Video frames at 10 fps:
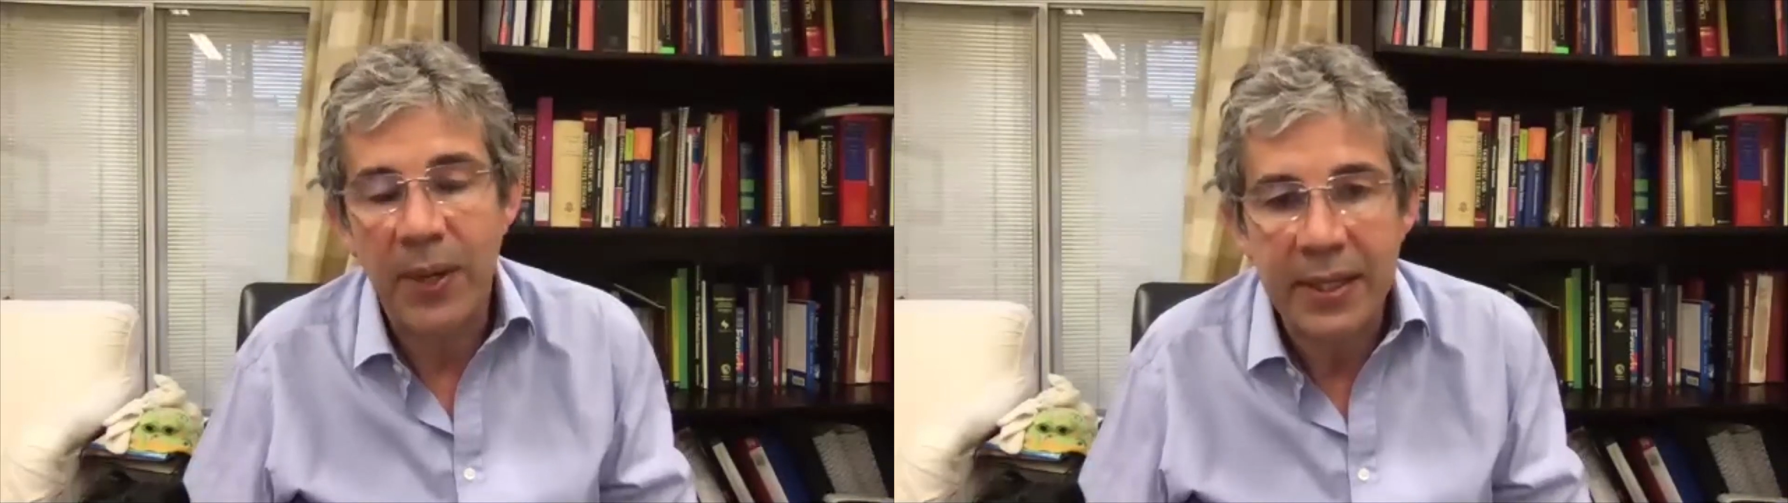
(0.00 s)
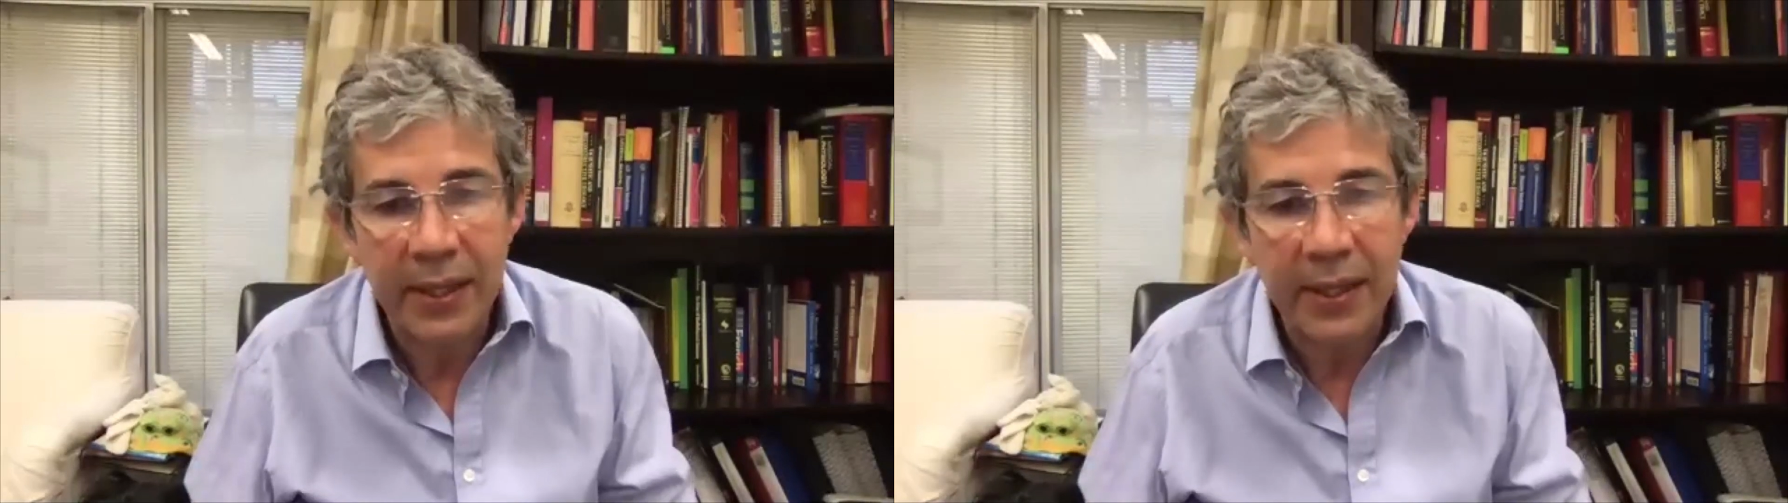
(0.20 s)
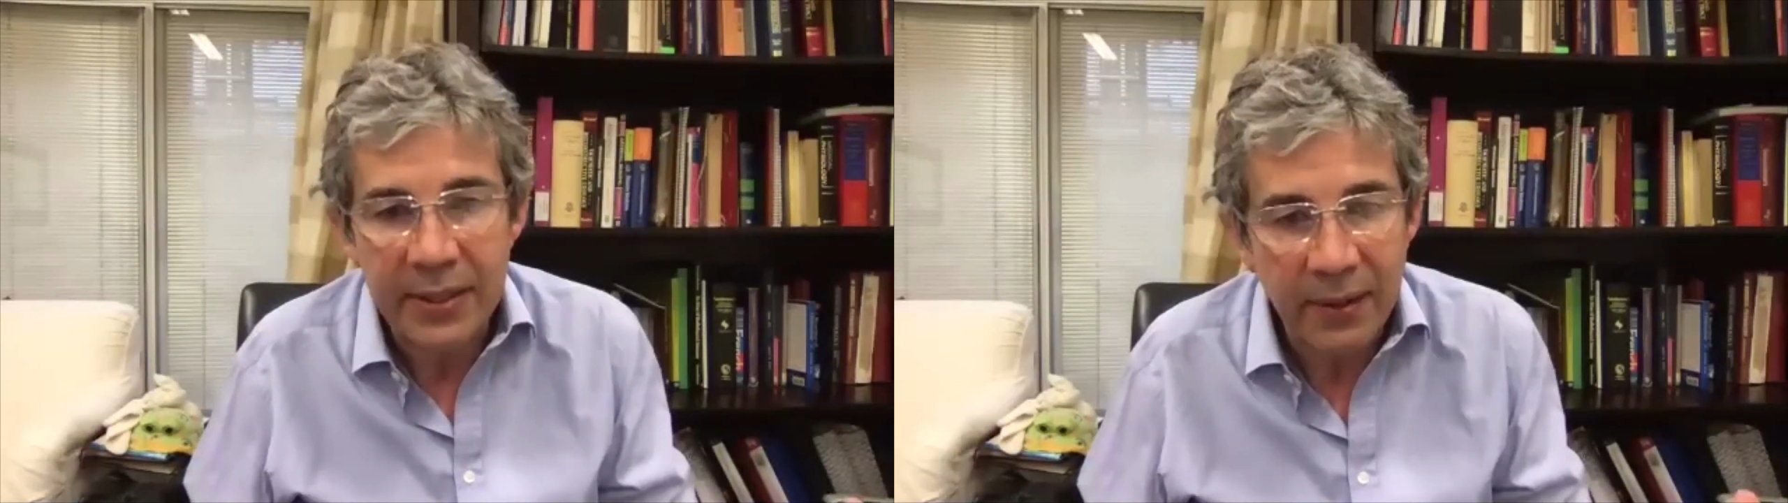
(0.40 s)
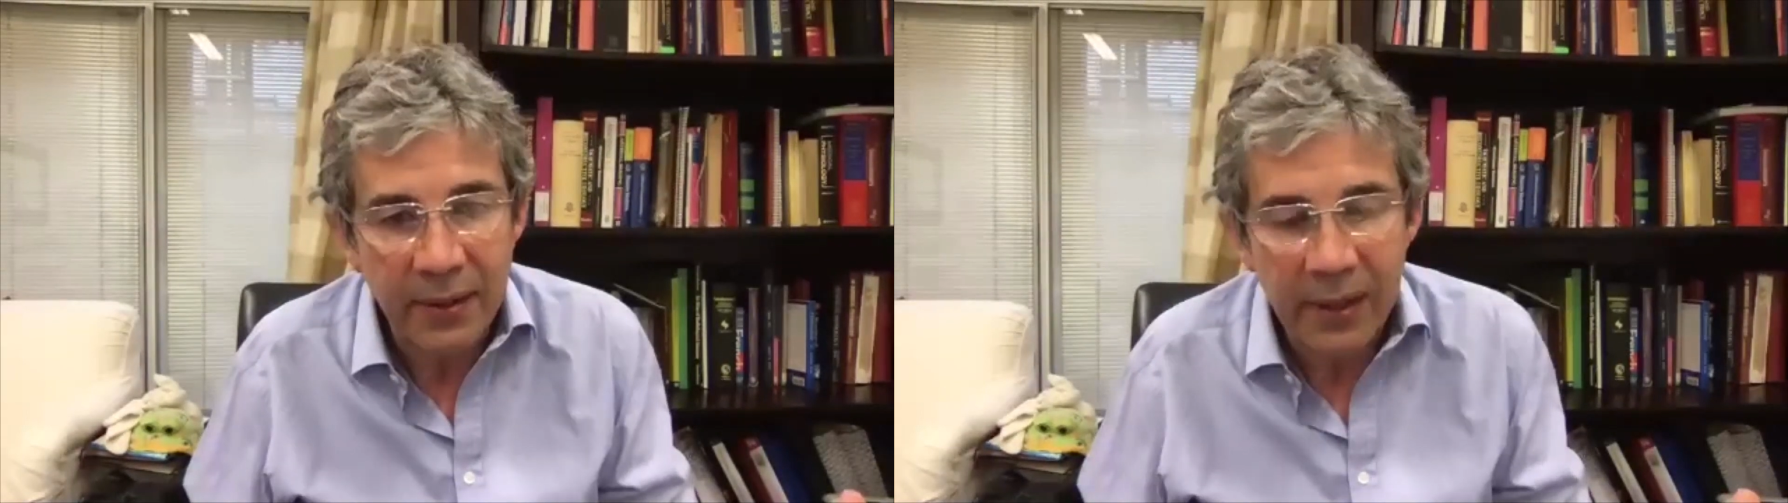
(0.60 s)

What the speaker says: It's an